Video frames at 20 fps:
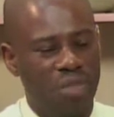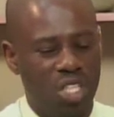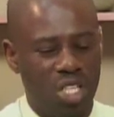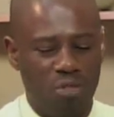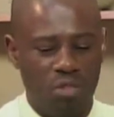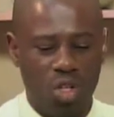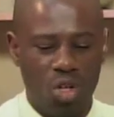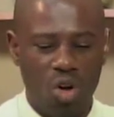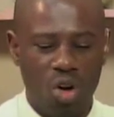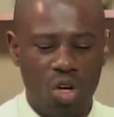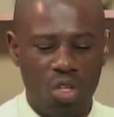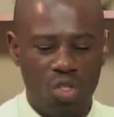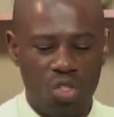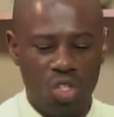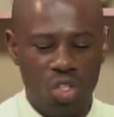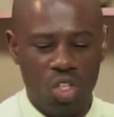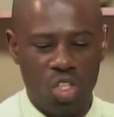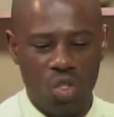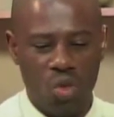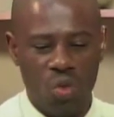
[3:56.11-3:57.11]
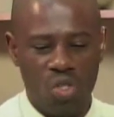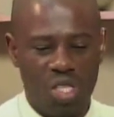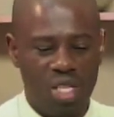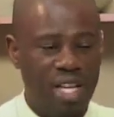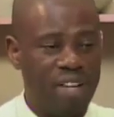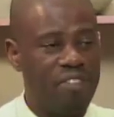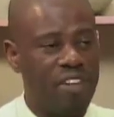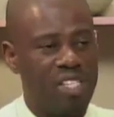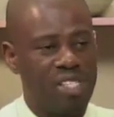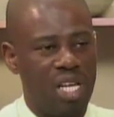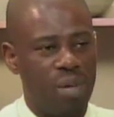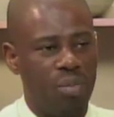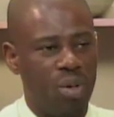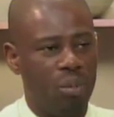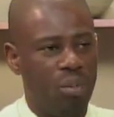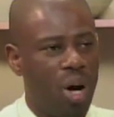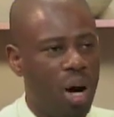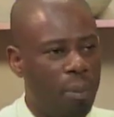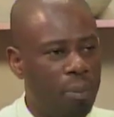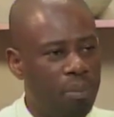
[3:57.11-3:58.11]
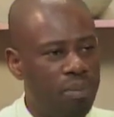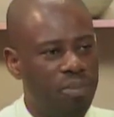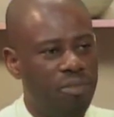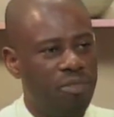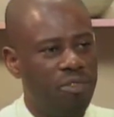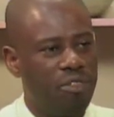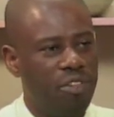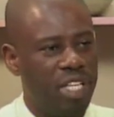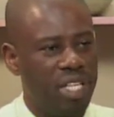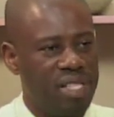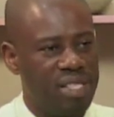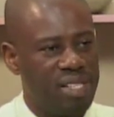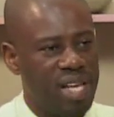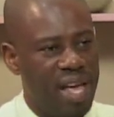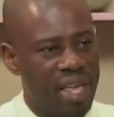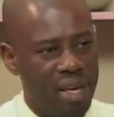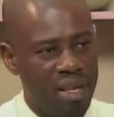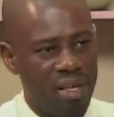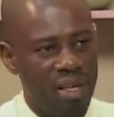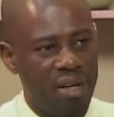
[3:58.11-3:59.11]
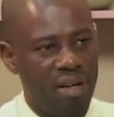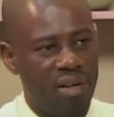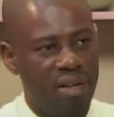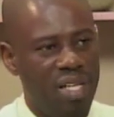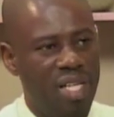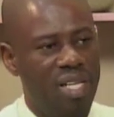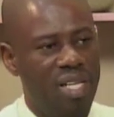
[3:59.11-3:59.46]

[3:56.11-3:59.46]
If you continue using, for example, BOP for the entire year,